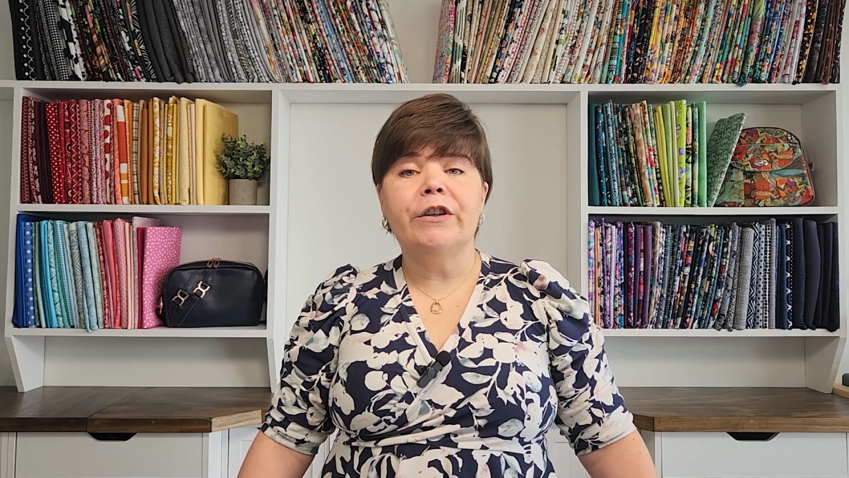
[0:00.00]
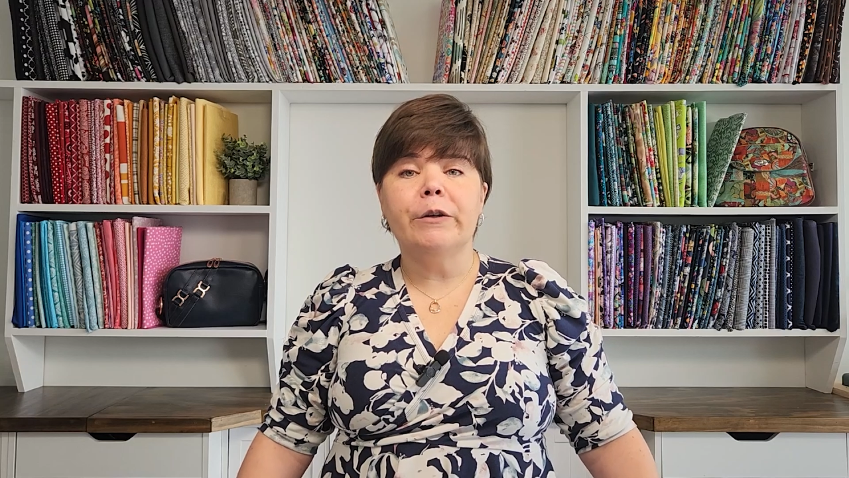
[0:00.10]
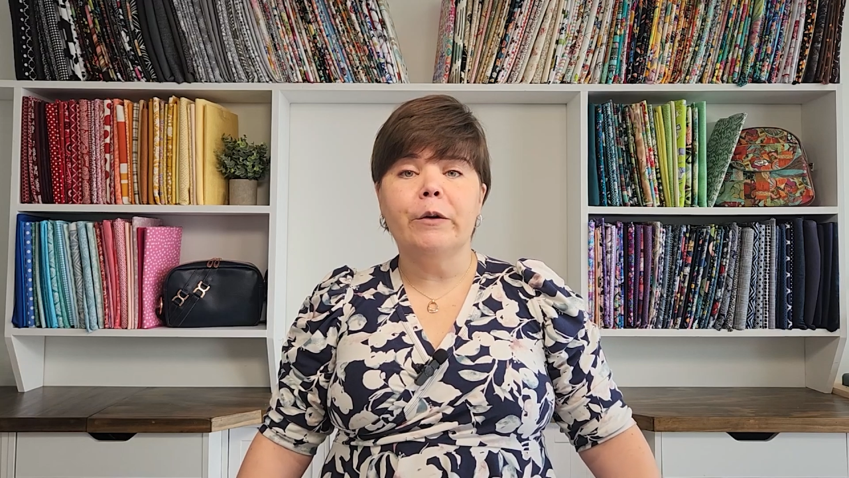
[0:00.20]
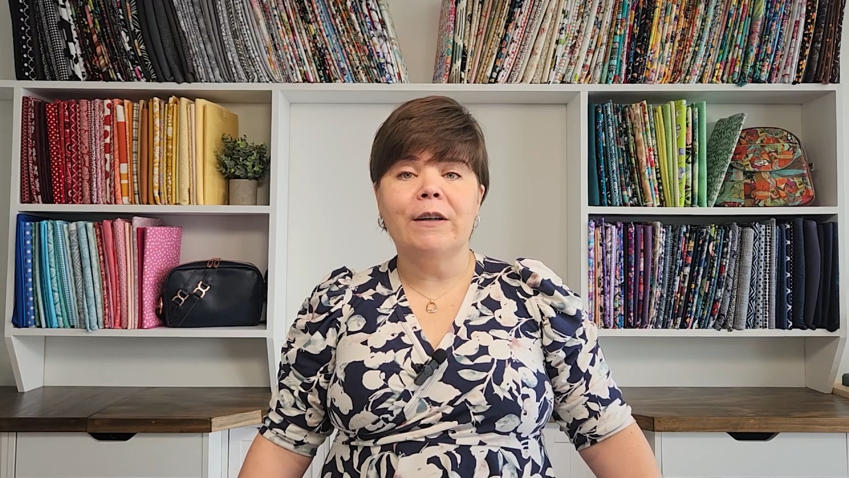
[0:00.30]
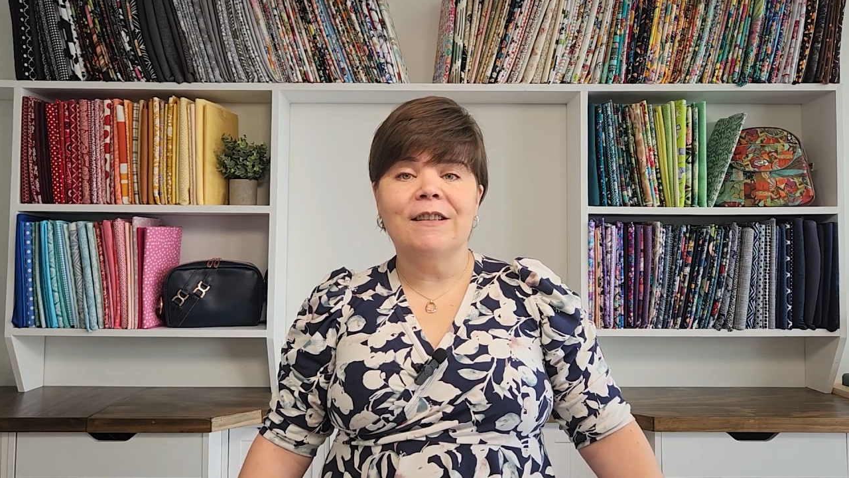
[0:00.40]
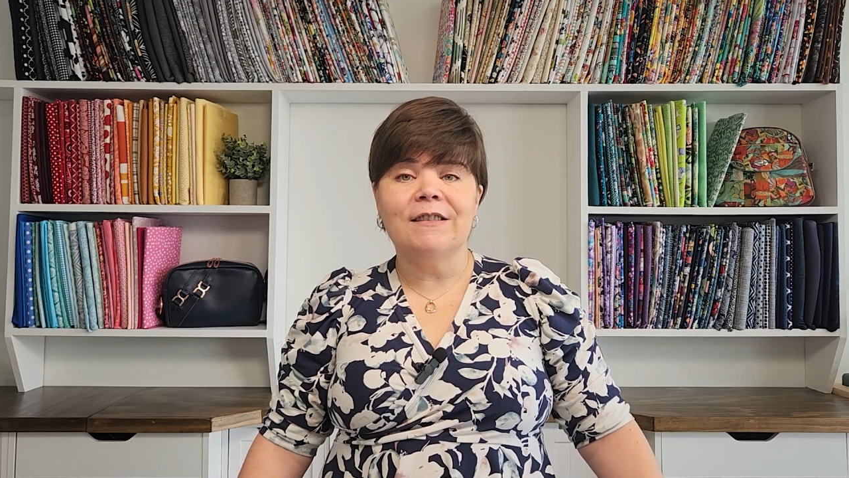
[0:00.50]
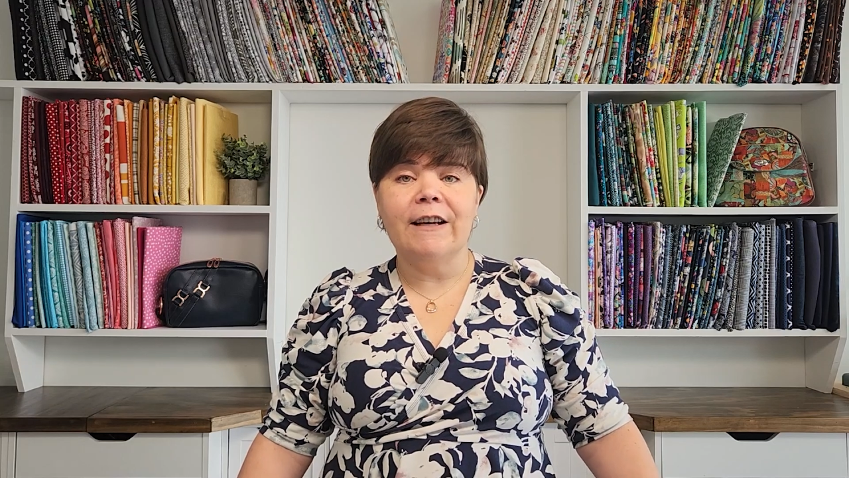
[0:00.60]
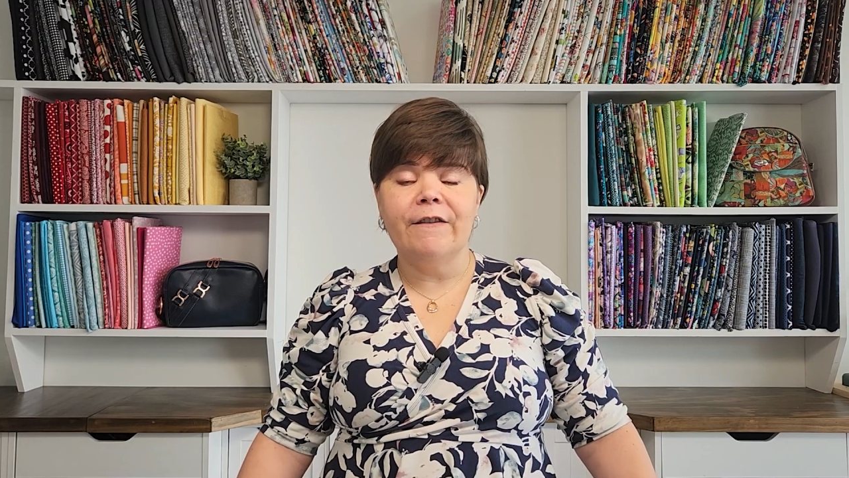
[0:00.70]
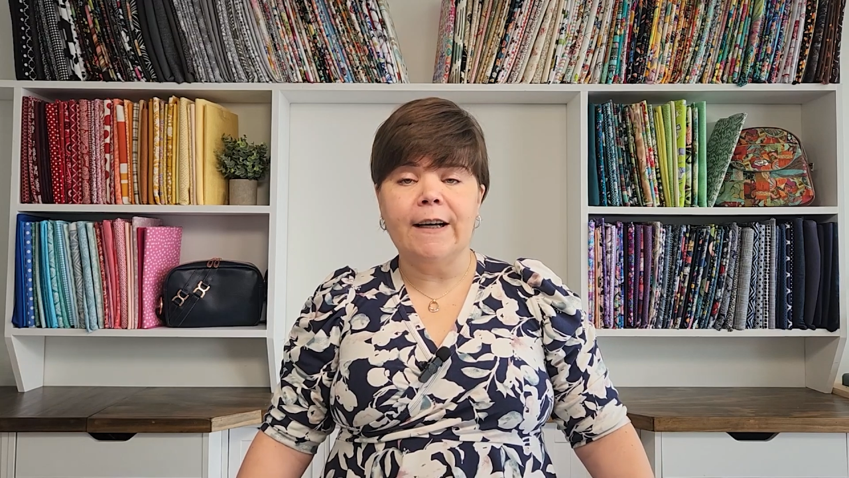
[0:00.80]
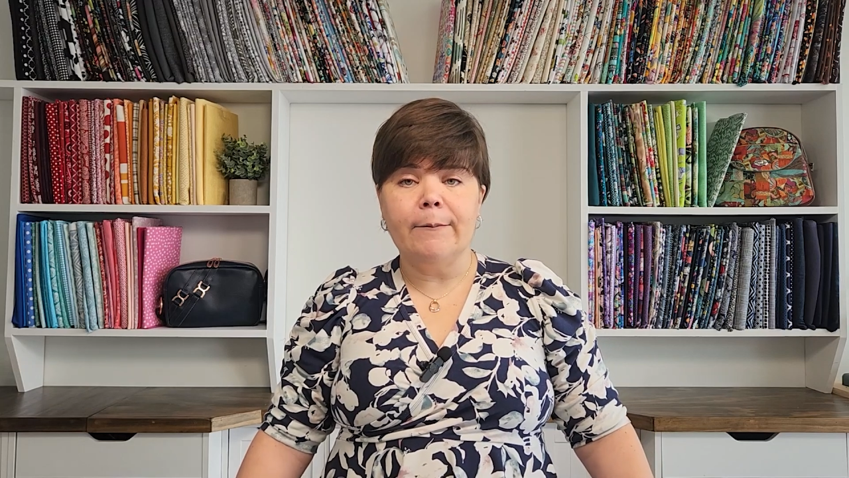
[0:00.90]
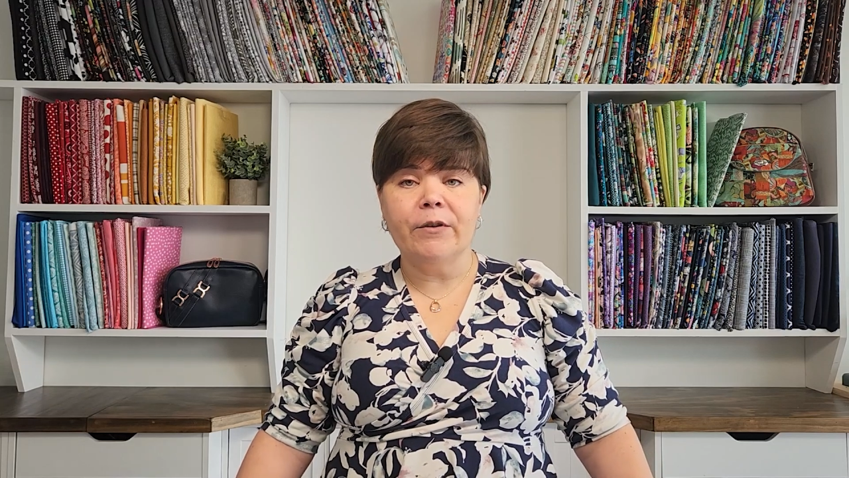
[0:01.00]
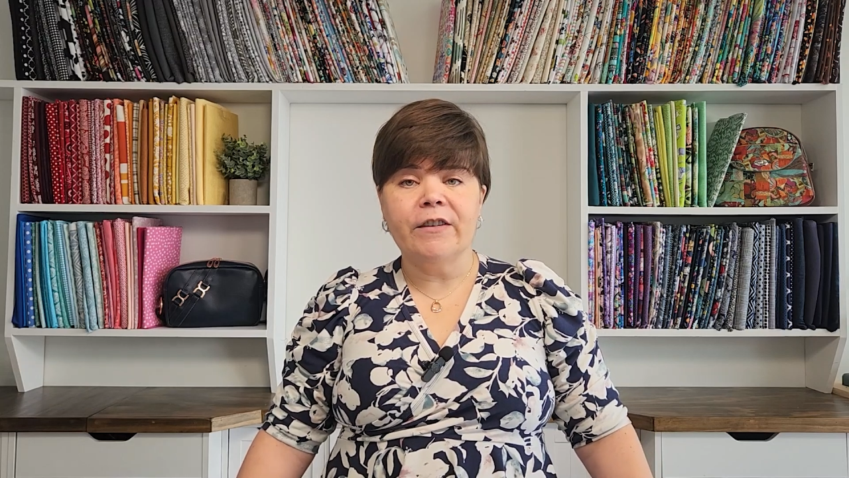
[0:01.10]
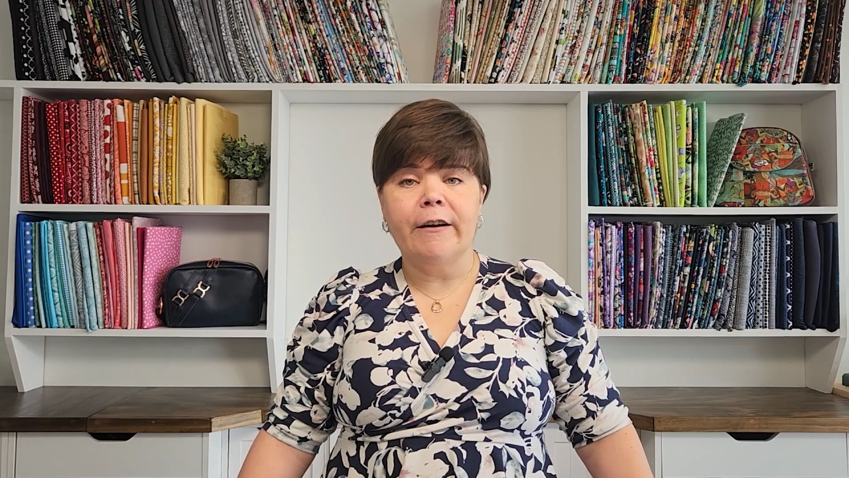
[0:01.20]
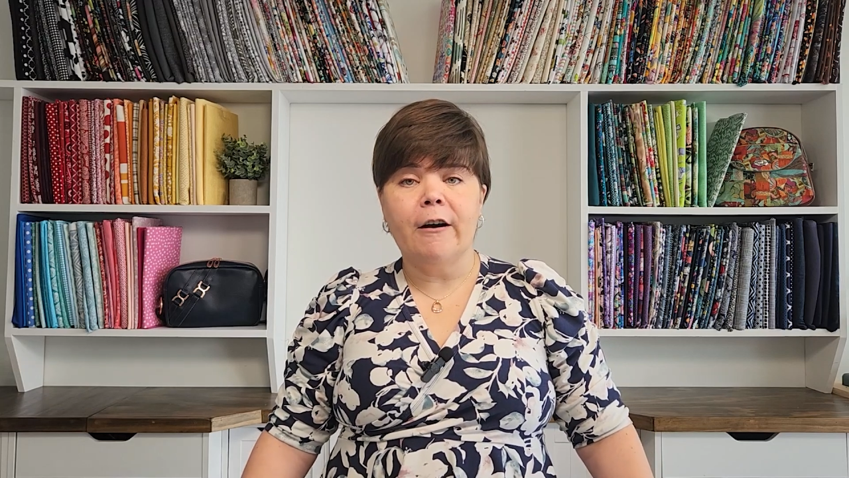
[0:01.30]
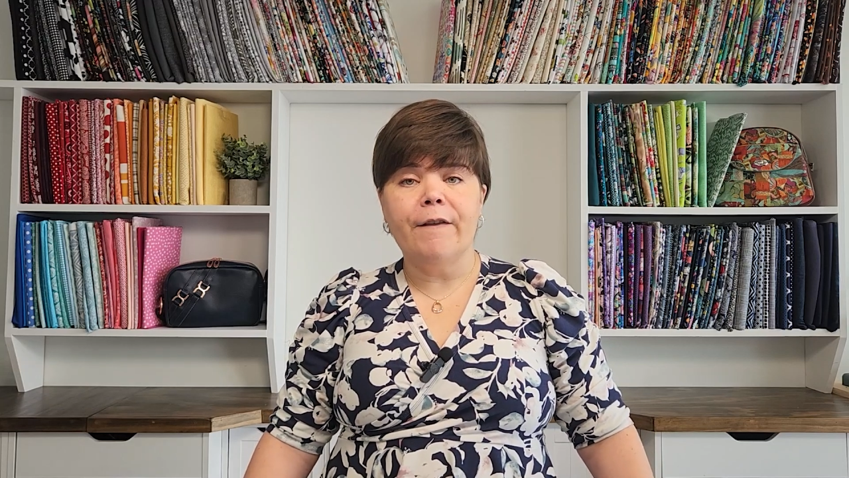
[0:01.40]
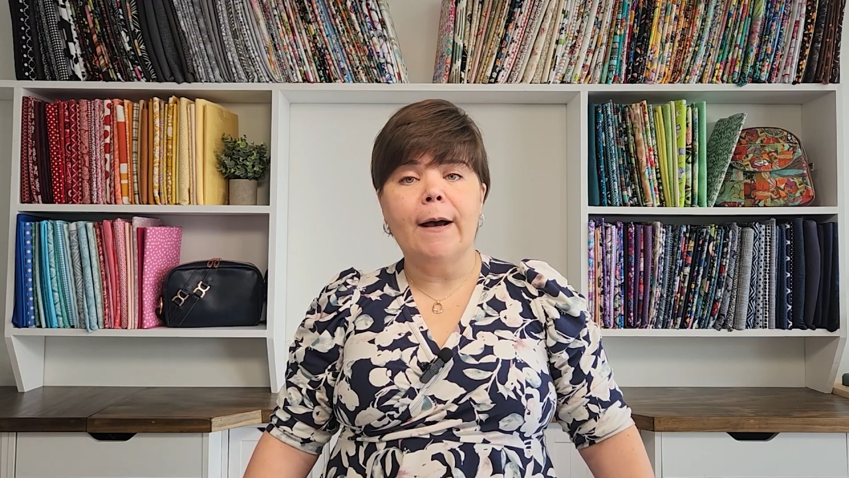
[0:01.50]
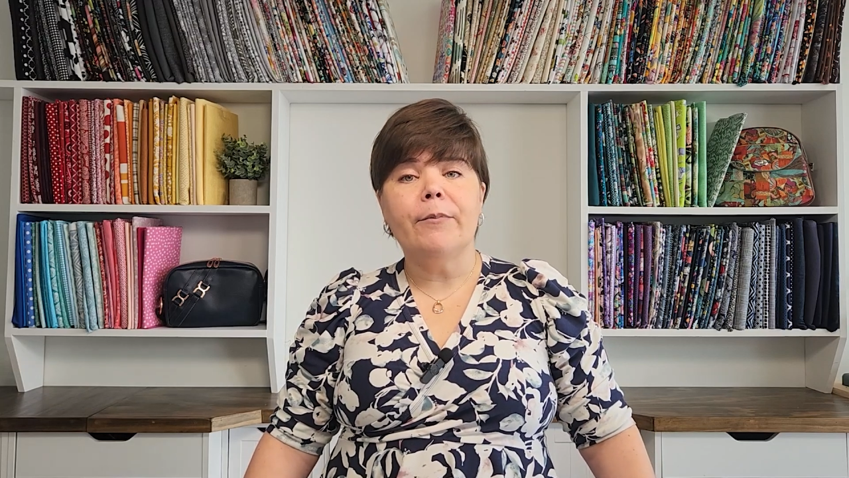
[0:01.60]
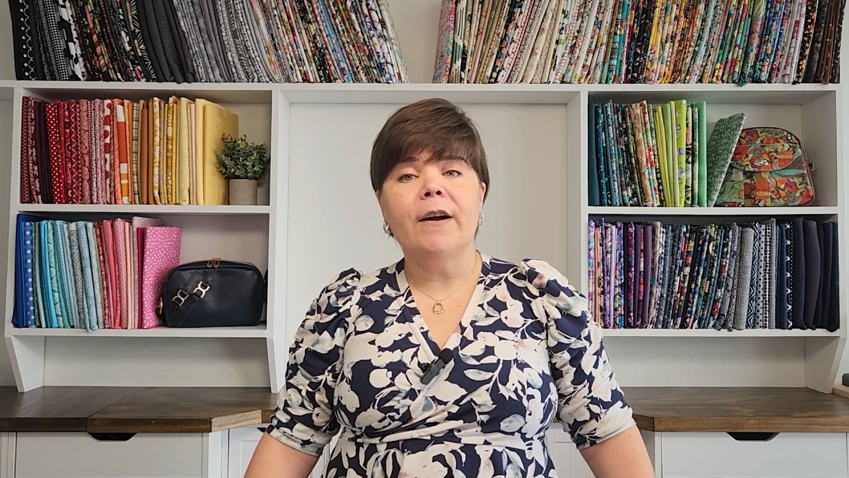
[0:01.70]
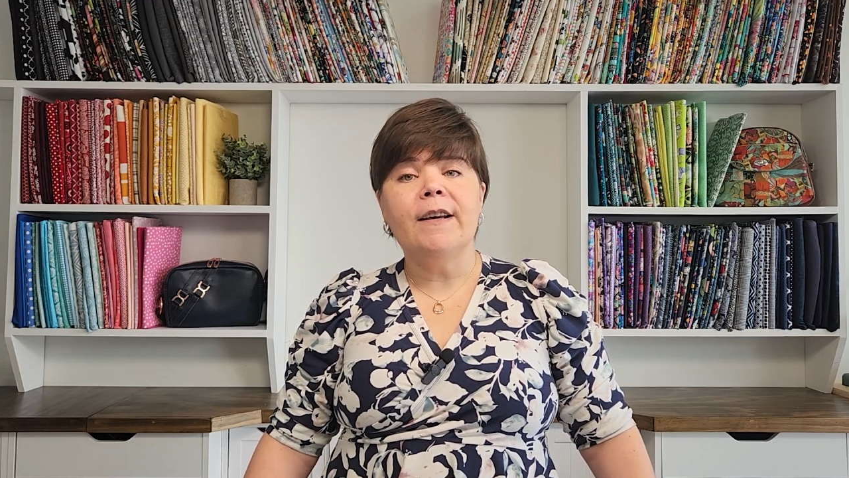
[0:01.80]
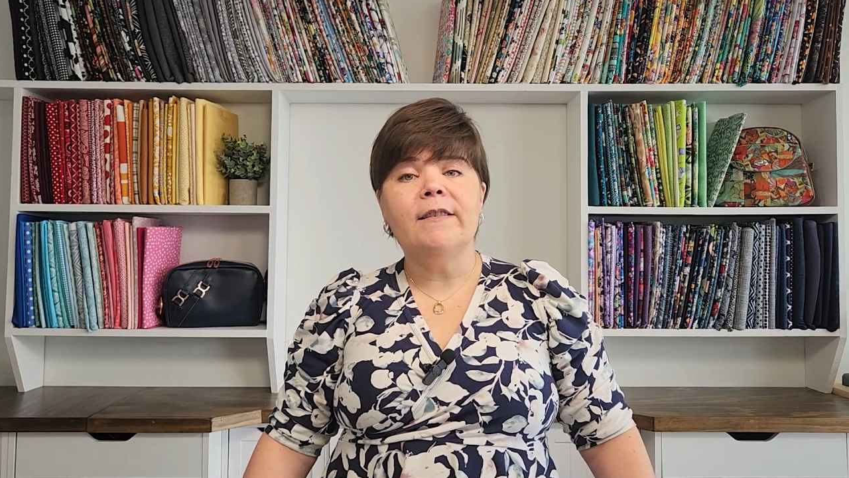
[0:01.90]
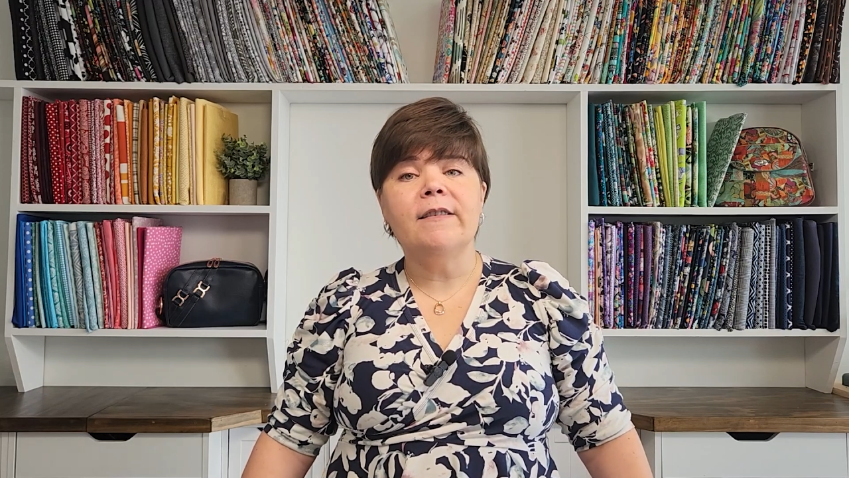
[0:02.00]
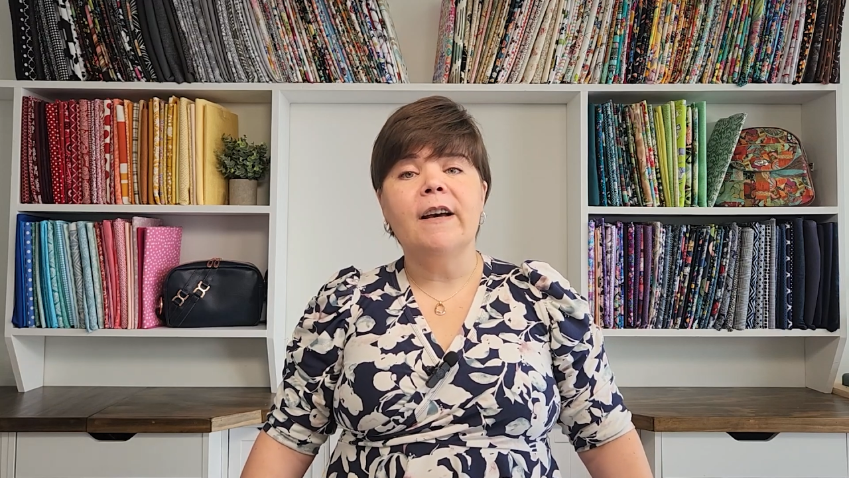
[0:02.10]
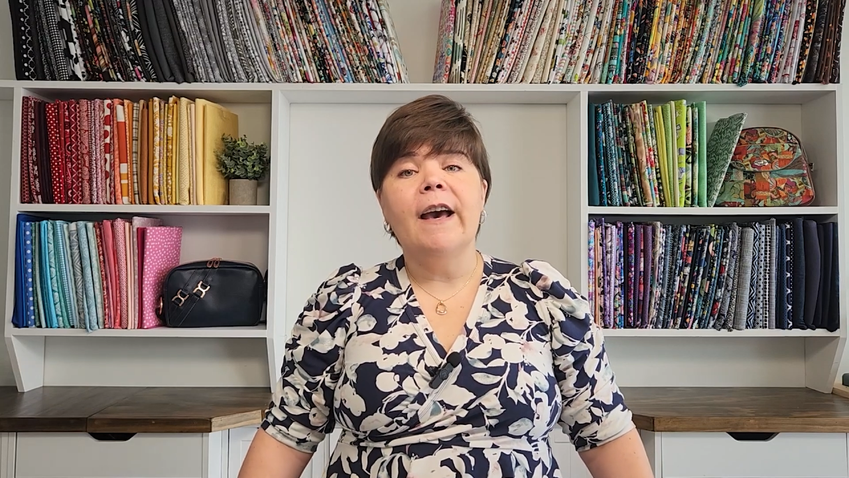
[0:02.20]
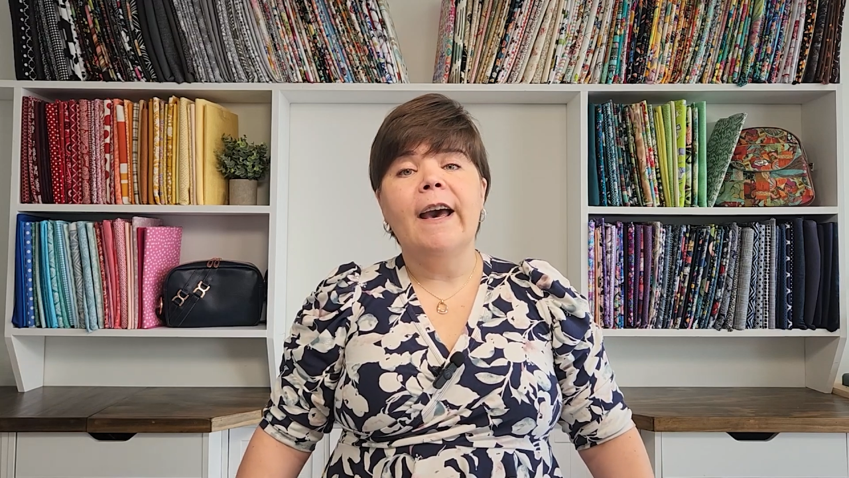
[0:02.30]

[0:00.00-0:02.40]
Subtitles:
you're going to save 10% off that price,